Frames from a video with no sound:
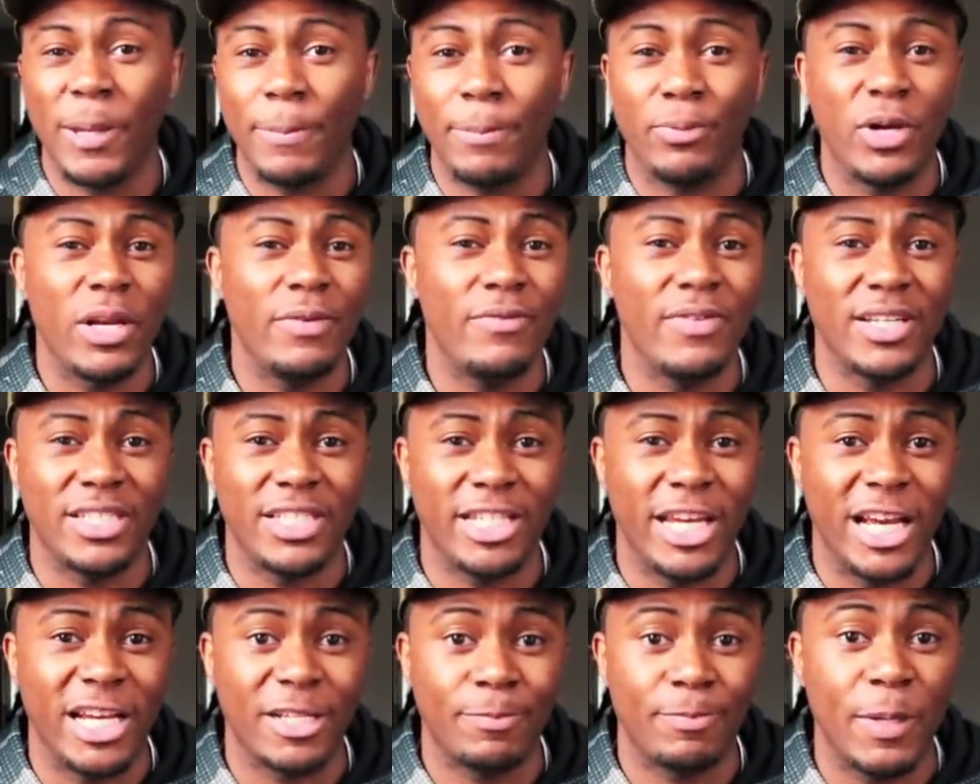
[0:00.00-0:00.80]
in previous
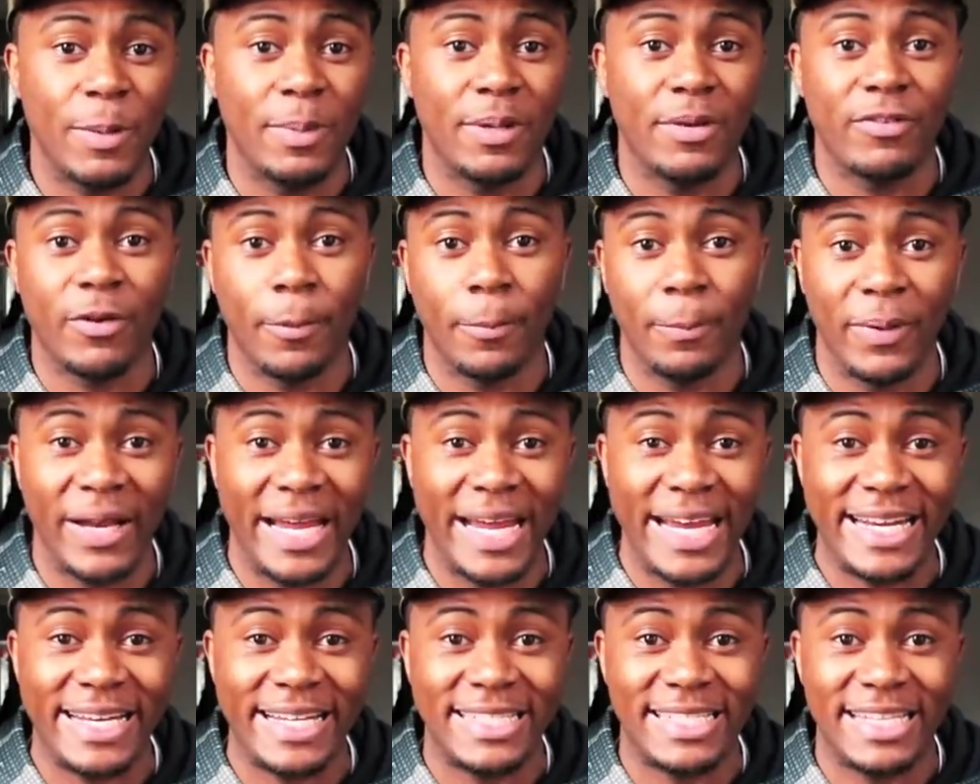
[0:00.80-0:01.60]
years people have
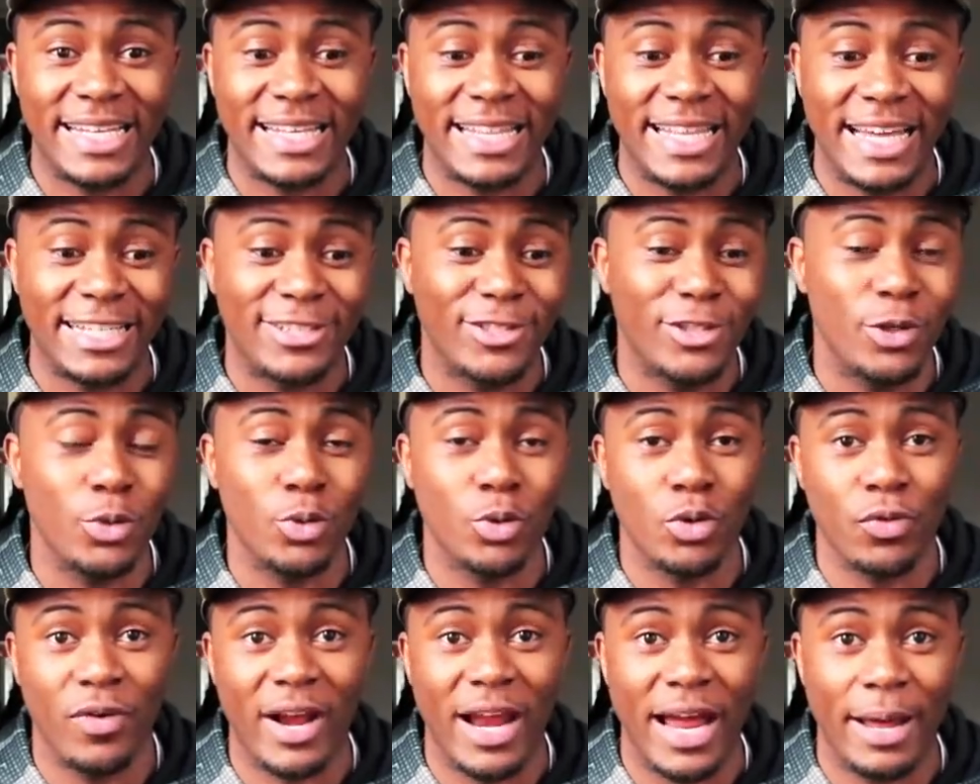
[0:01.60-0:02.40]
complained and said that it's
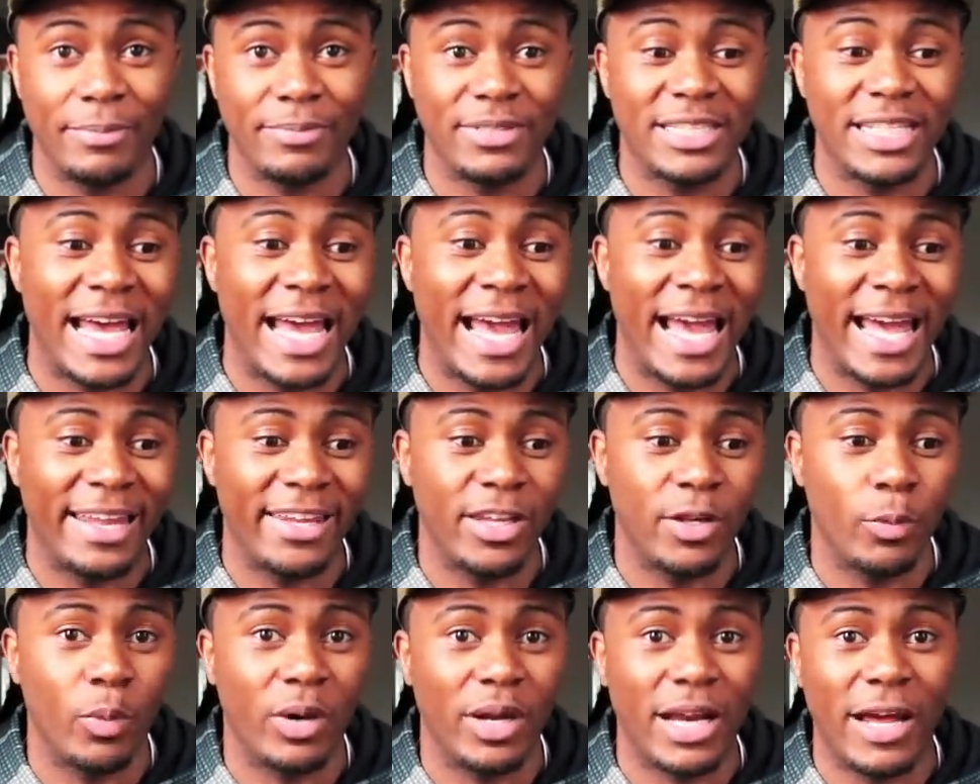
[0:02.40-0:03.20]
too cramped
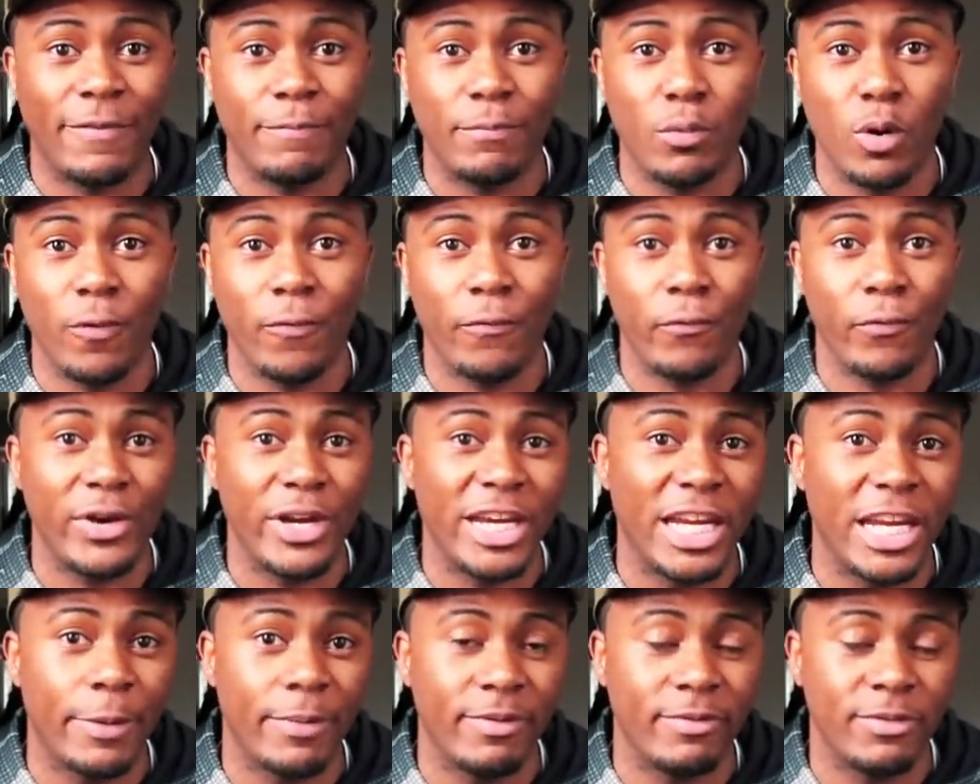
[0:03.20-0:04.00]
and they want to have more
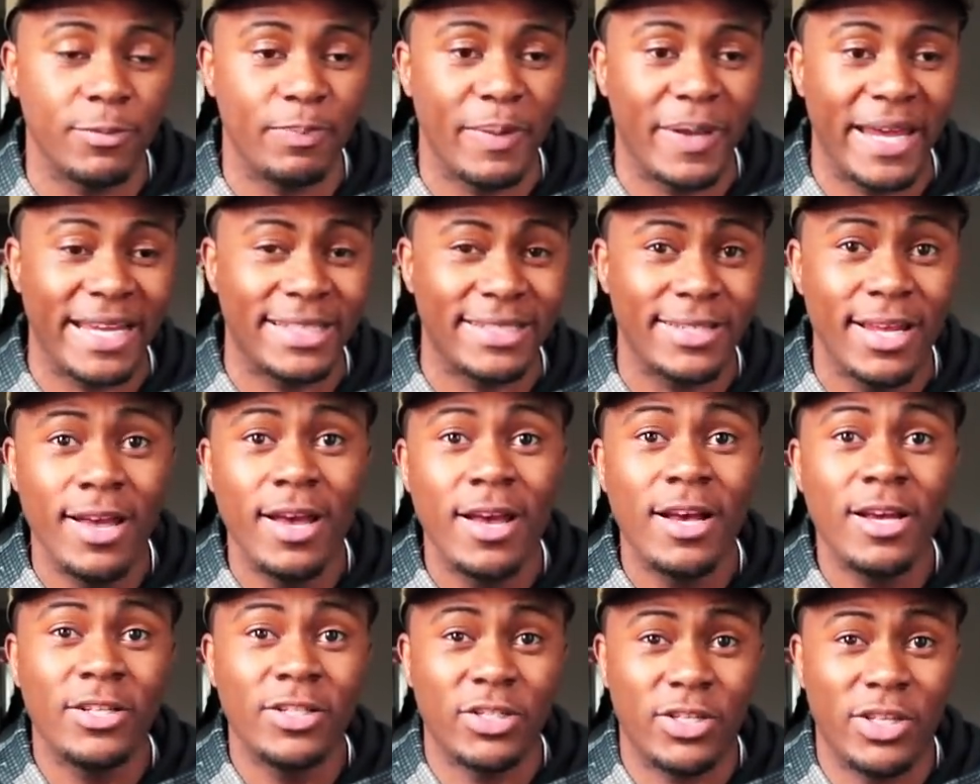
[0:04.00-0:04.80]
freedom and space,
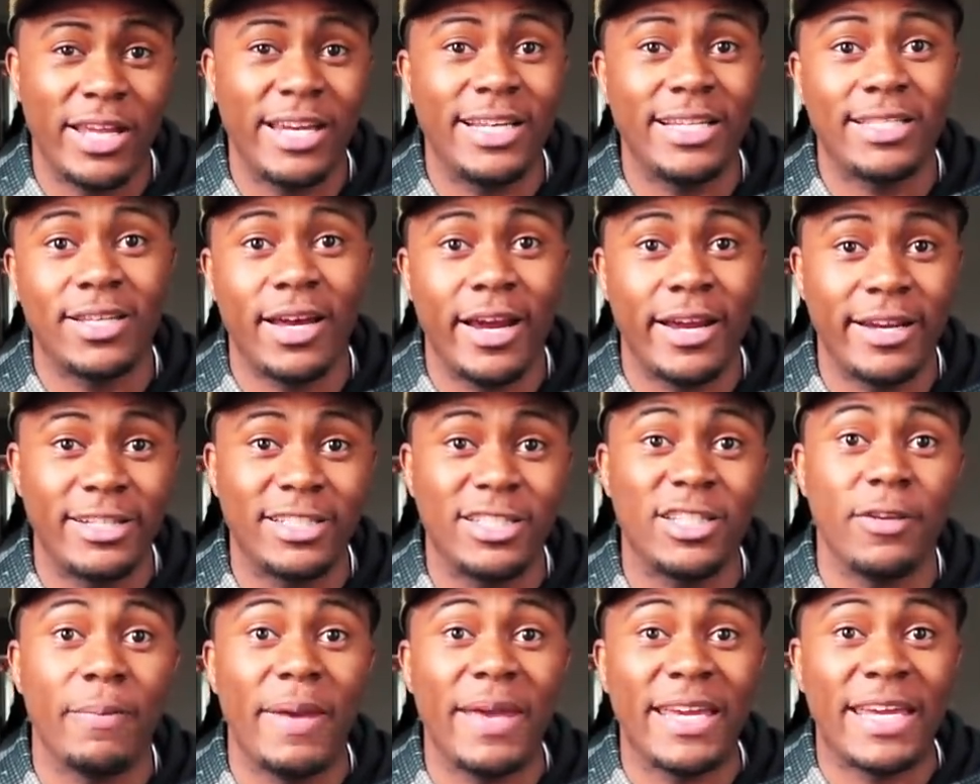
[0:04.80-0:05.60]
so they
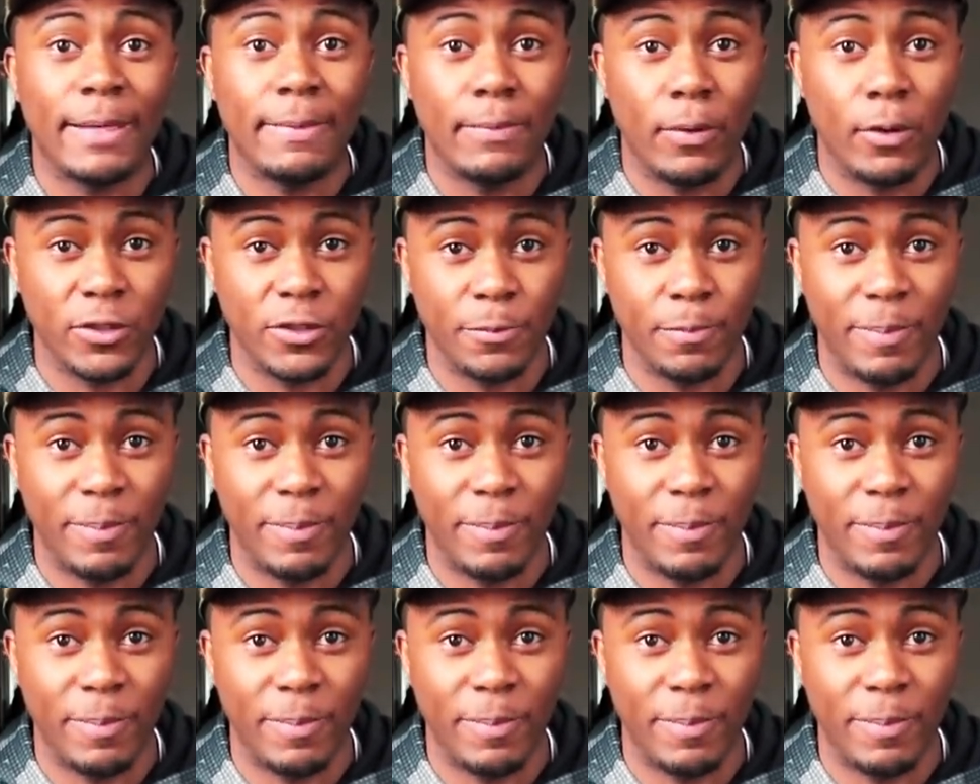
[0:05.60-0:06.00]
decided to make it more